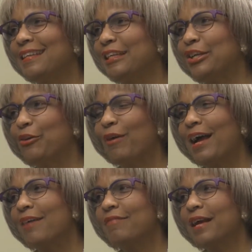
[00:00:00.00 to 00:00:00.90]

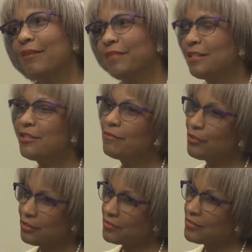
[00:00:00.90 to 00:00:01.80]
I've
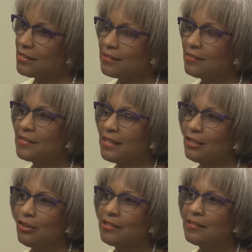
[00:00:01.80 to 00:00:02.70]
interviewed, as I've said,
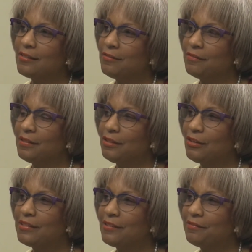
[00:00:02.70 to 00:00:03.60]
lots of
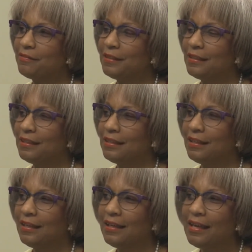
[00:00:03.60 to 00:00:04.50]

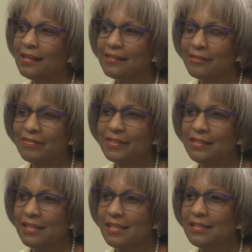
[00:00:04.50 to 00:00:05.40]
heads of
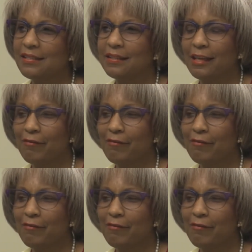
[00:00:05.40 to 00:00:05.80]
state and